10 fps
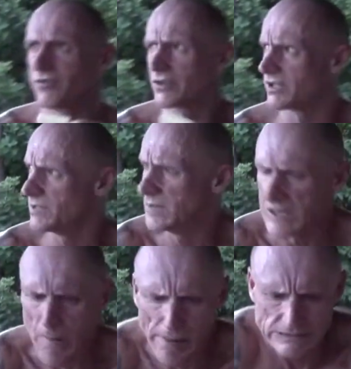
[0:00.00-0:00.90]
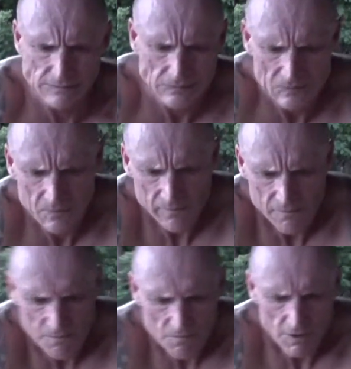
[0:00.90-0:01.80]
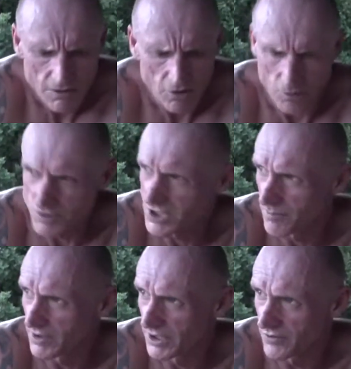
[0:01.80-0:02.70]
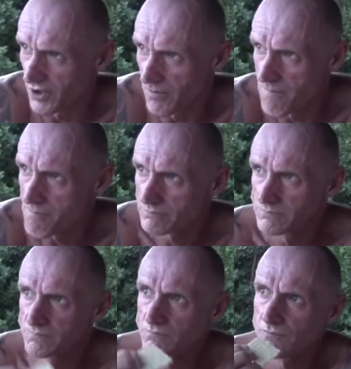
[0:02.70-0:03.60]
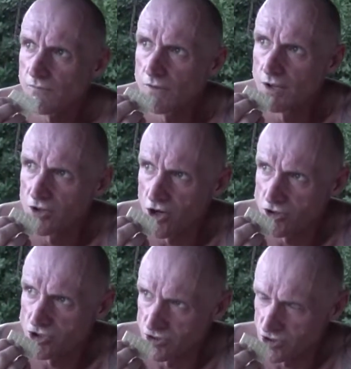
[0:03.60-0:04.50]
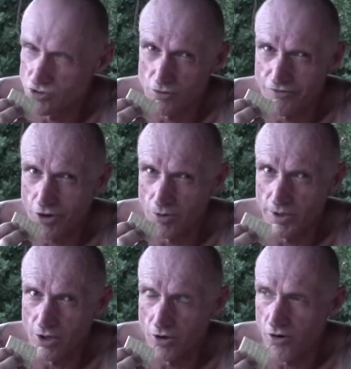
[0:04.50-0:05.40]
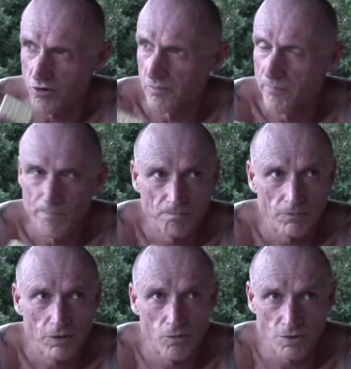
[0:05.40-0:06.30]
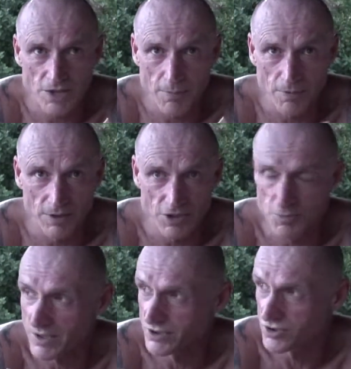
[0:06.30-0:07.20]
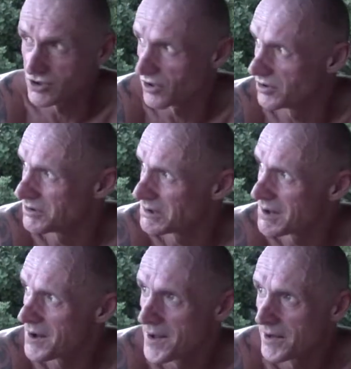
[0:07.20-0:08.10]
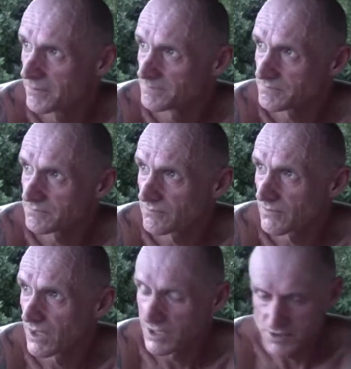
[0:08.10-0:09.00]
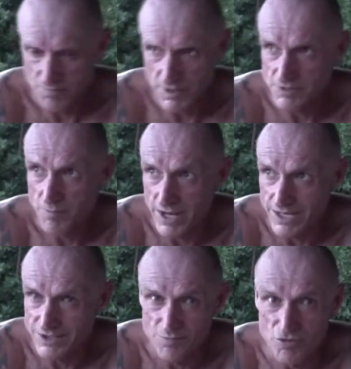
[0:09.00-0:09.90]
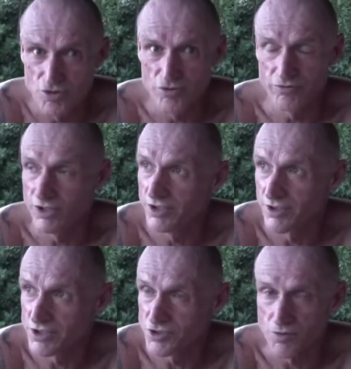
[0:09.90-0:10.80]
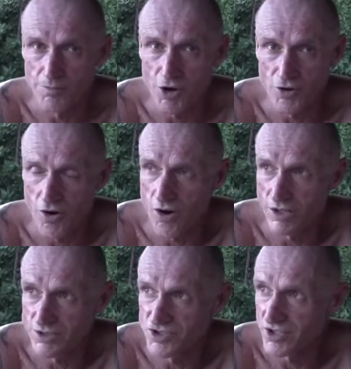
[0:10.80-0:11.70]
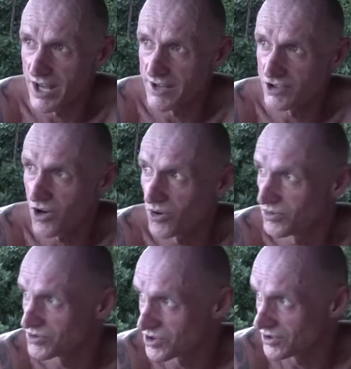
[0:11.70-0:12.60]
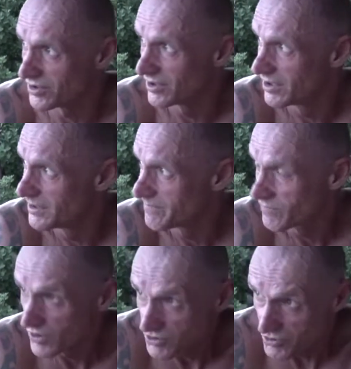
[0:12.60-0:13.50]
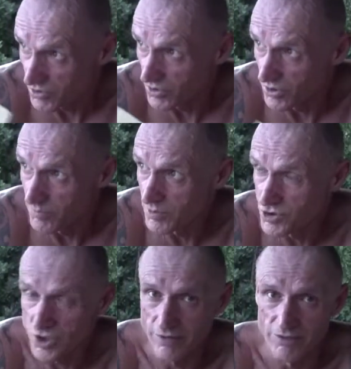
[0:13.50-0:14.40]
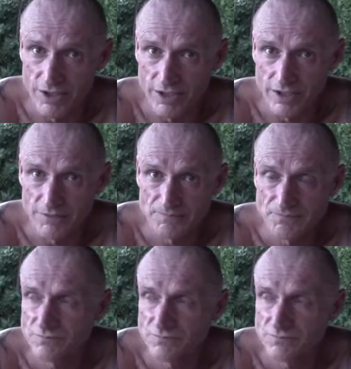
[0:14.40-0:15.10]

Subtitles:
of a theme here. Like what's happening in the oceans is sort of following along what's happened in these places. So as man has moved into these remote islands and atolls and through all the bush over there,